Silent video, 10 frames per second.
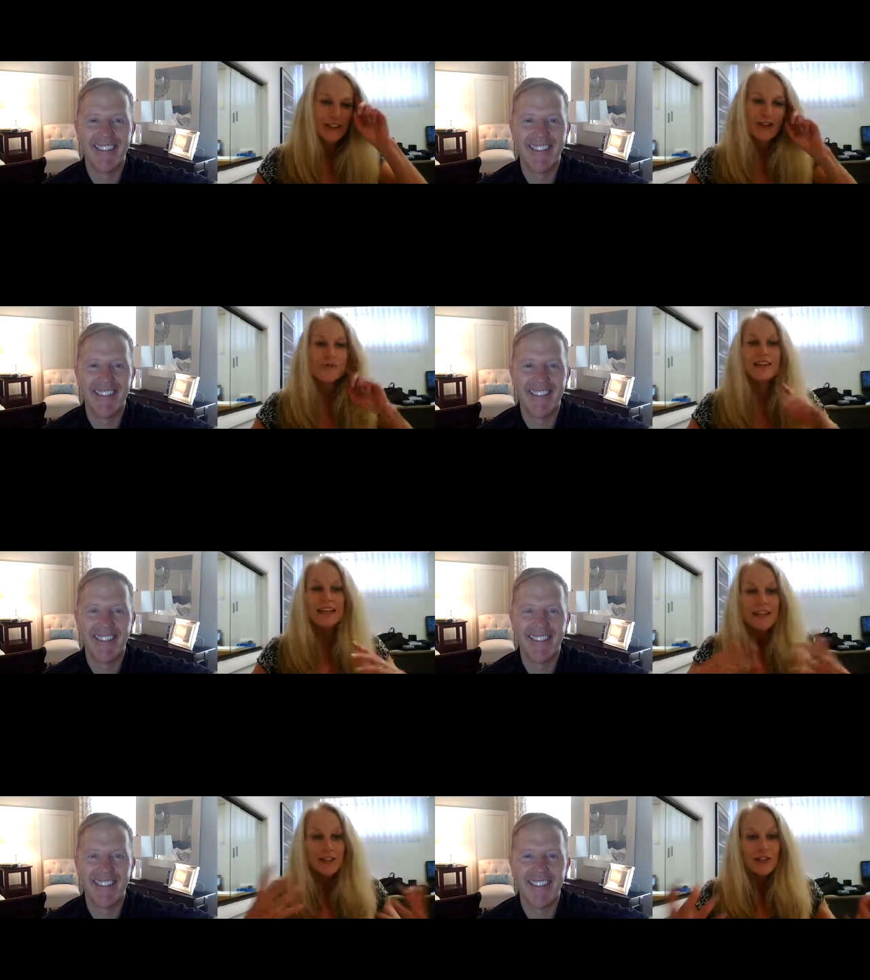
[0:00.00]
Speaker 1: you know
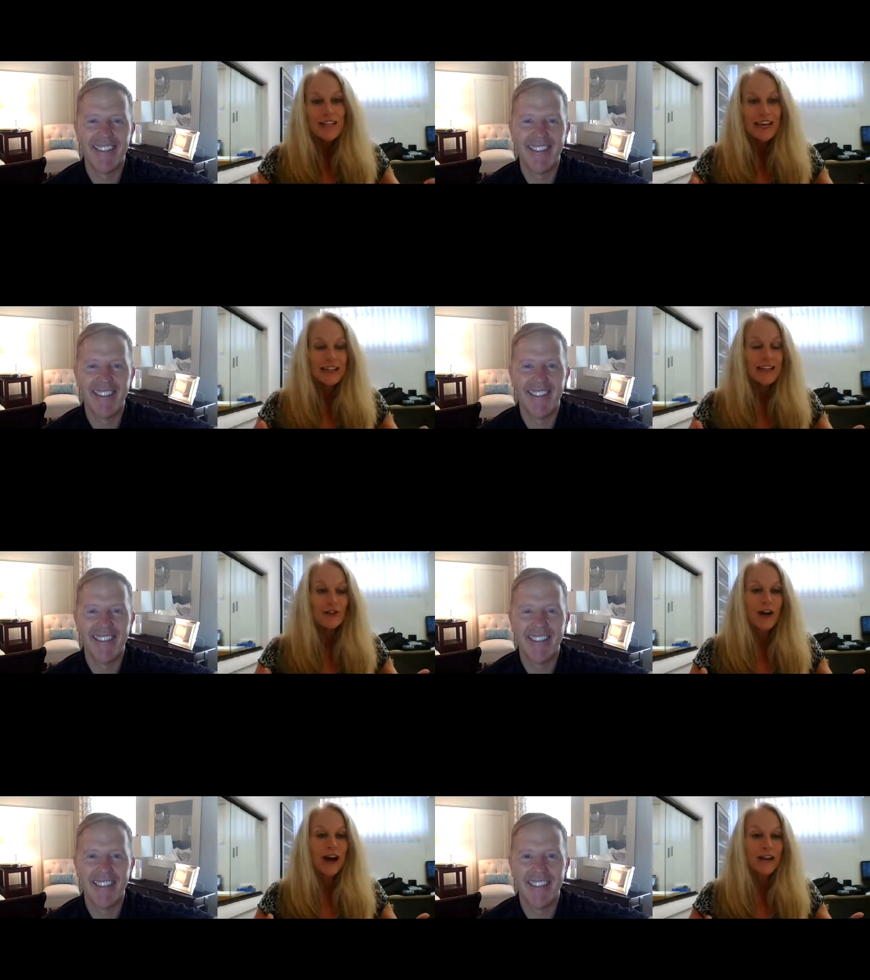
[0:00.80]
really entertaining
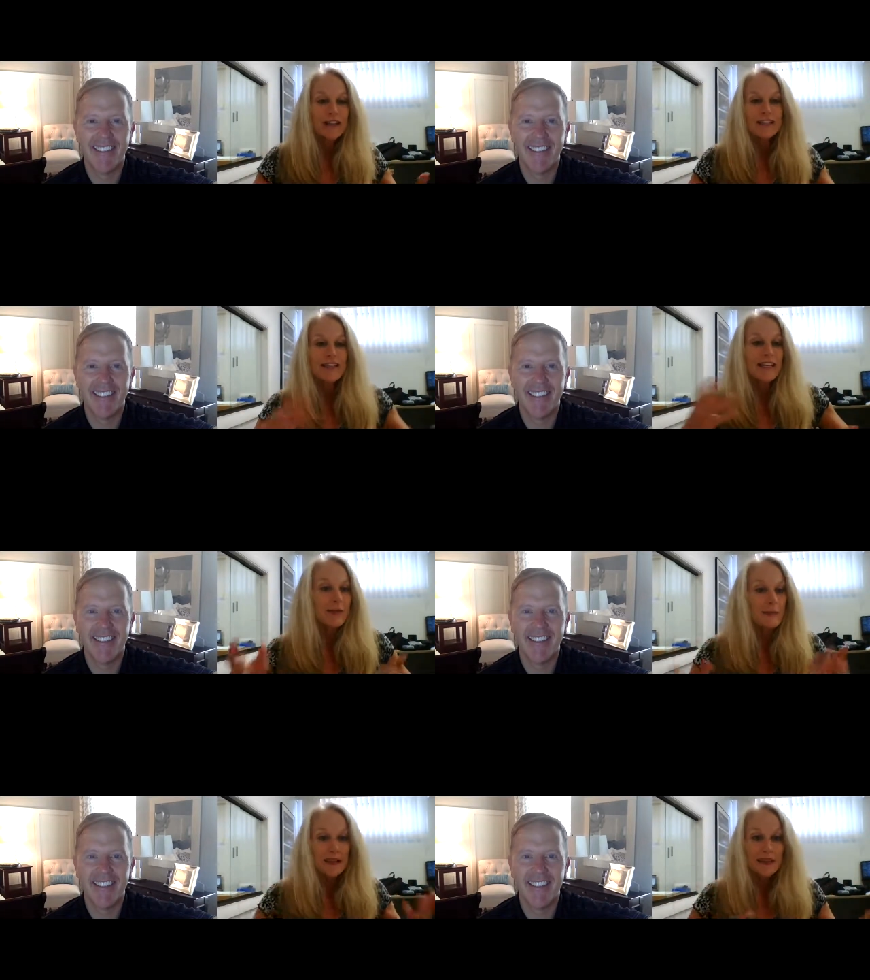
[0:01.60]
your audience
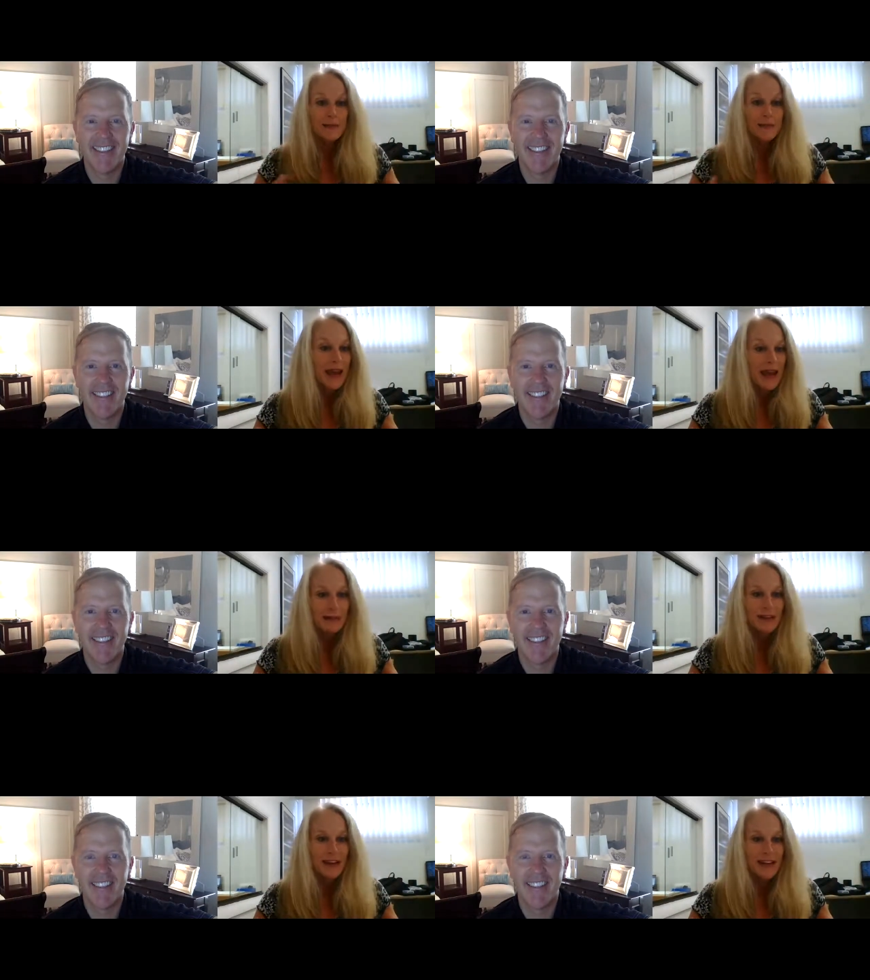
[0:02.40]
keeping them
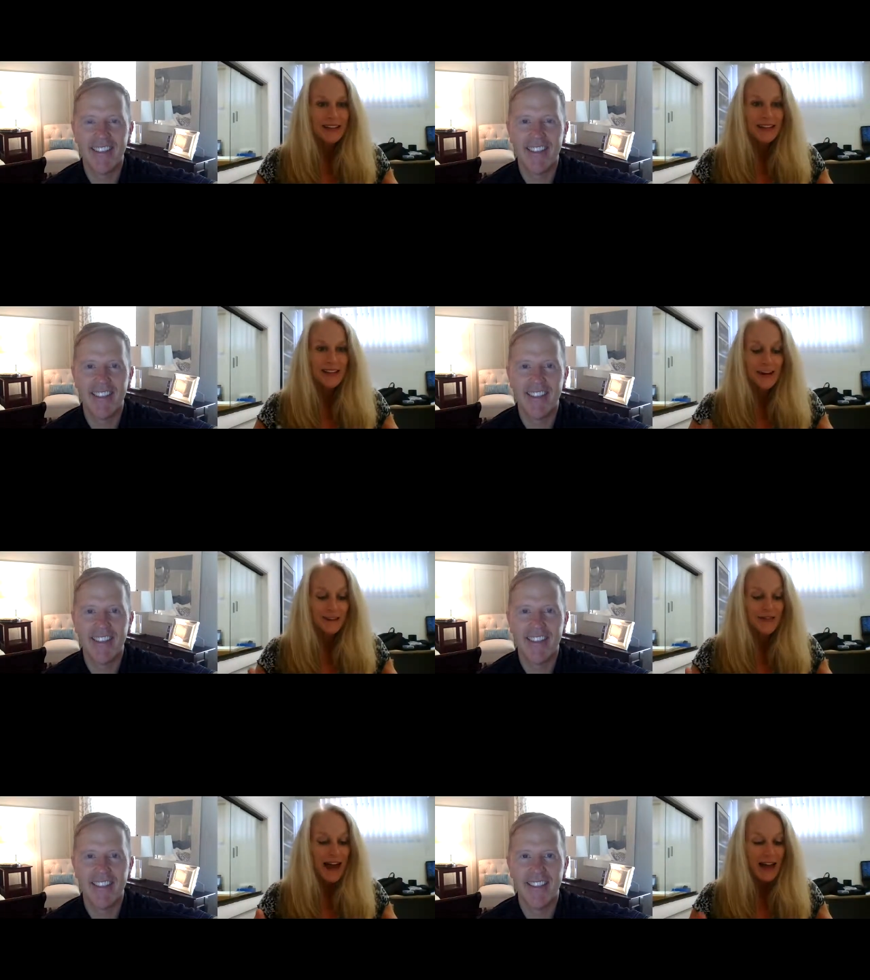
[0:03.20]
captivated and all
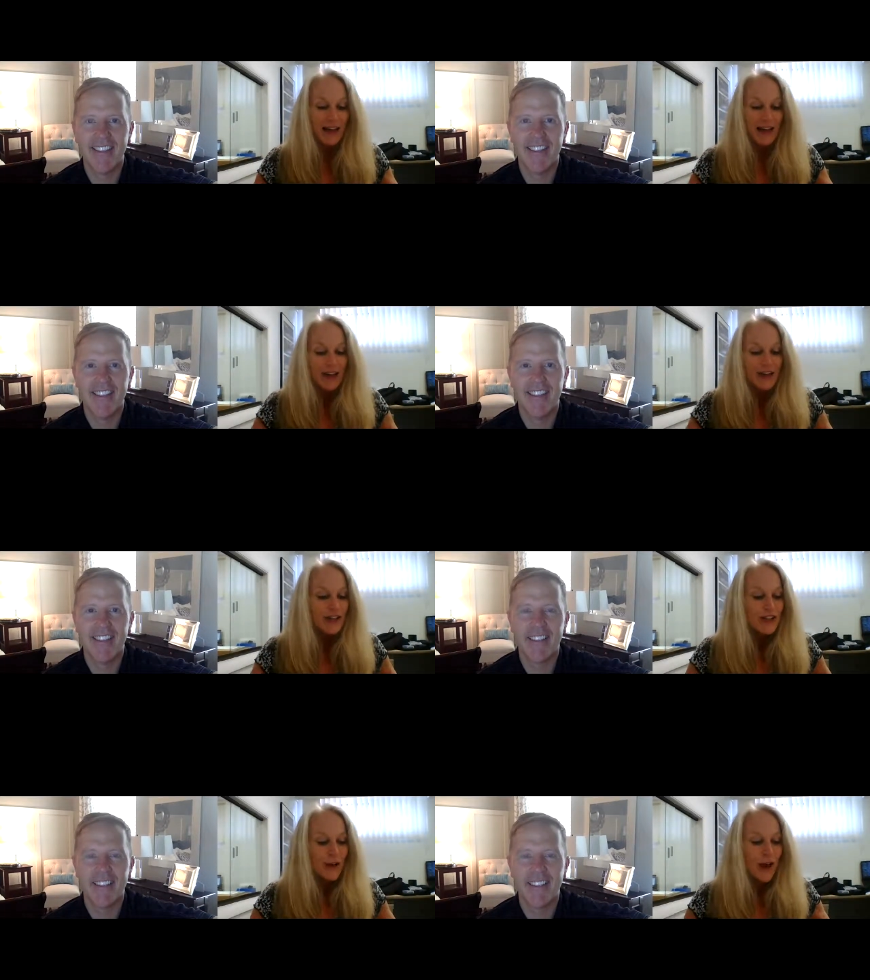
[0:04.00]
of that
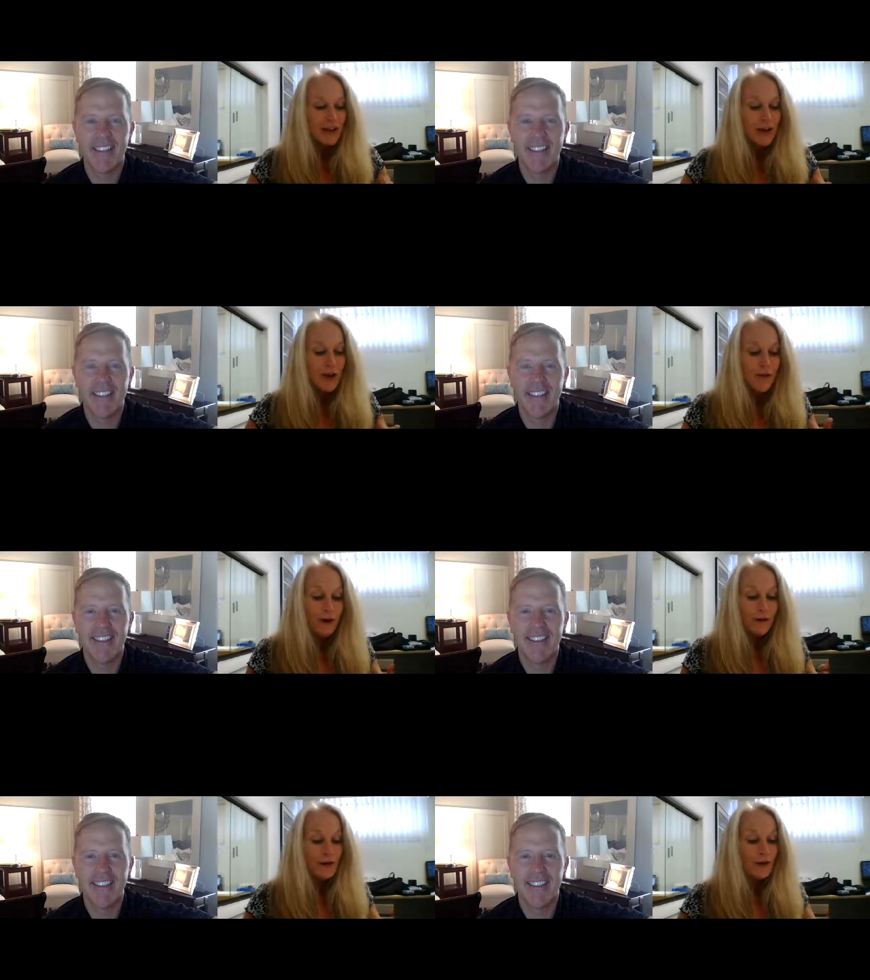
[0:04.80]
so i know
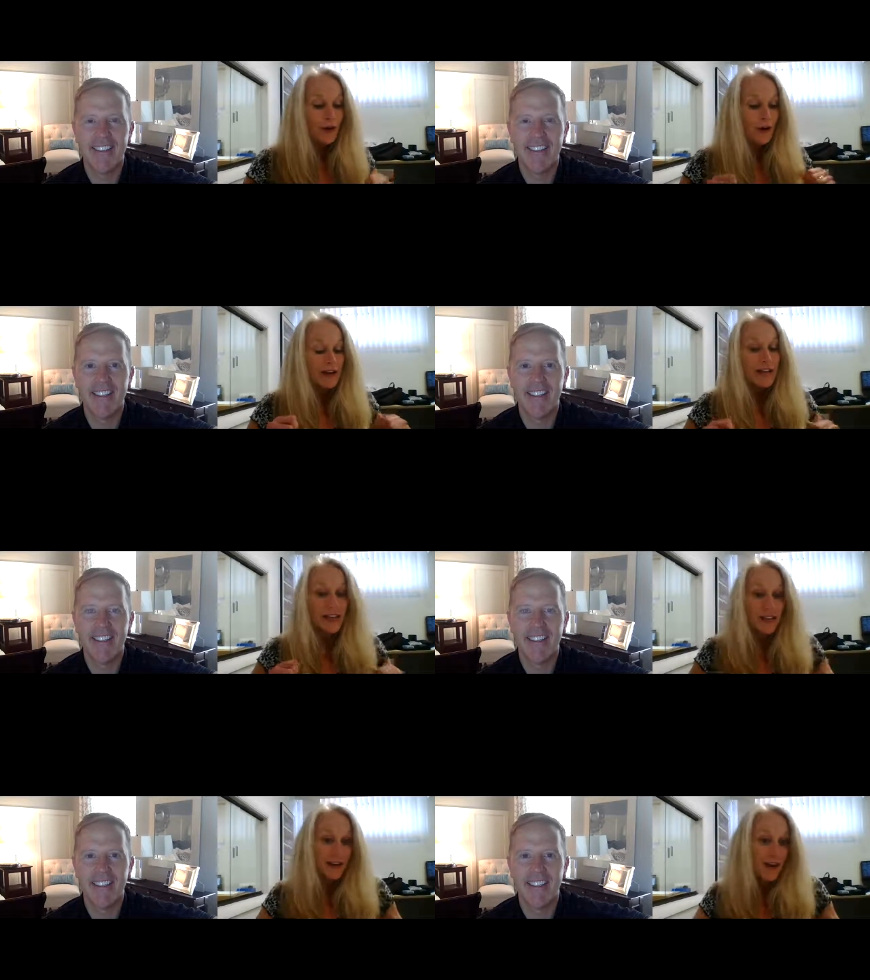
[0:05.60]
you're going to
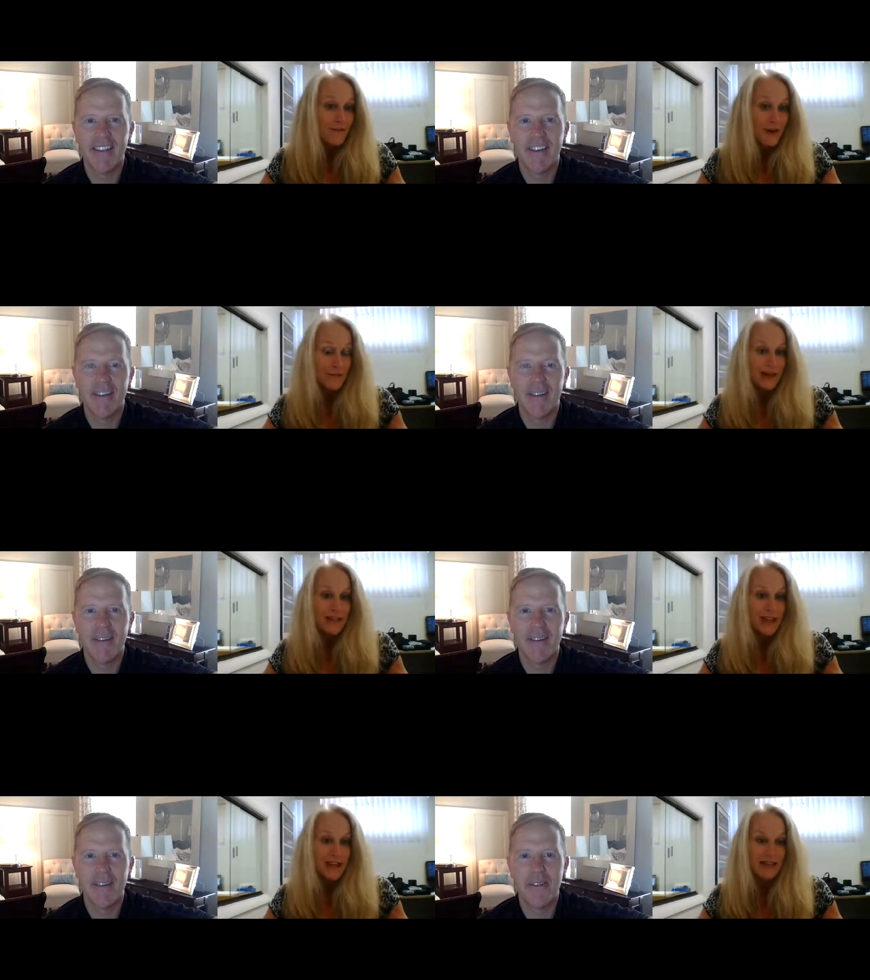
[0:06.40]
kick off our one
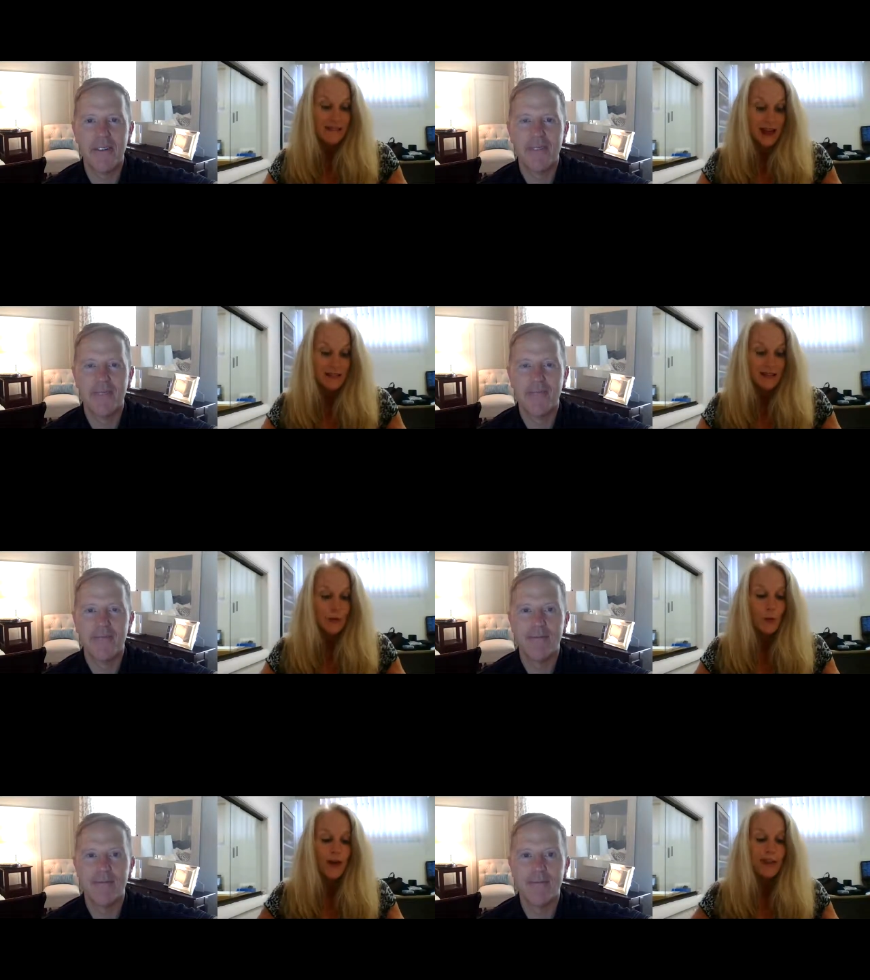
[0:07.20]
day event
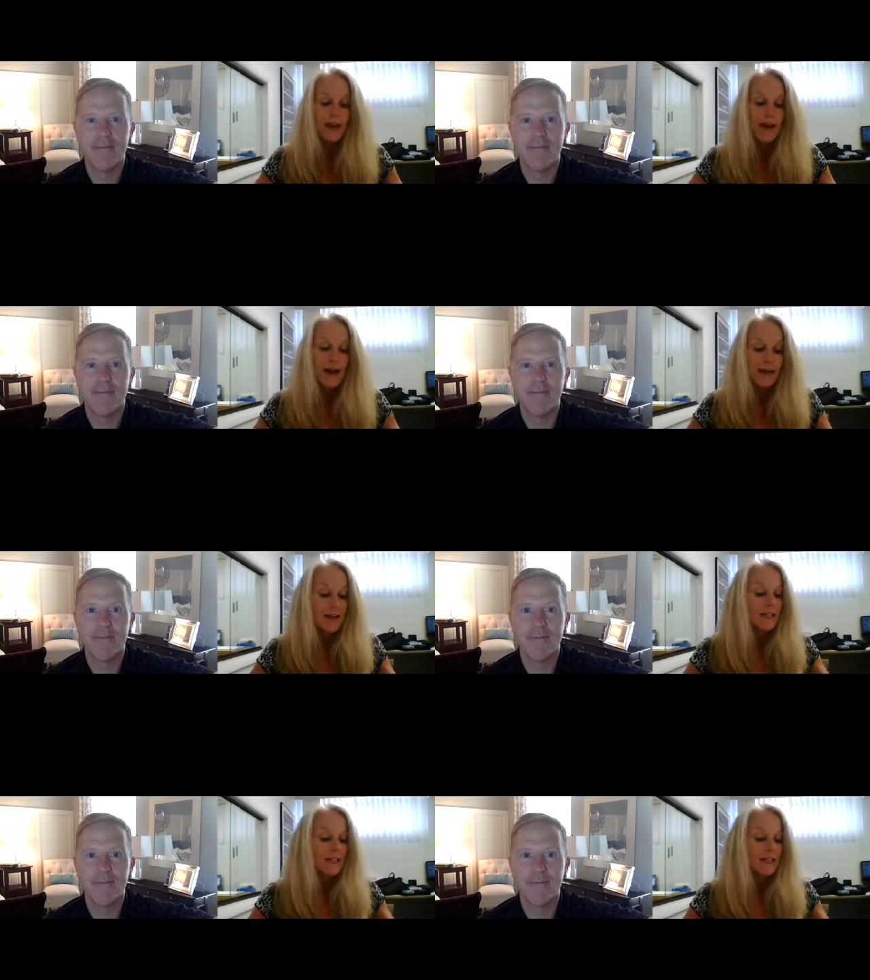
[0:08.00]
with a,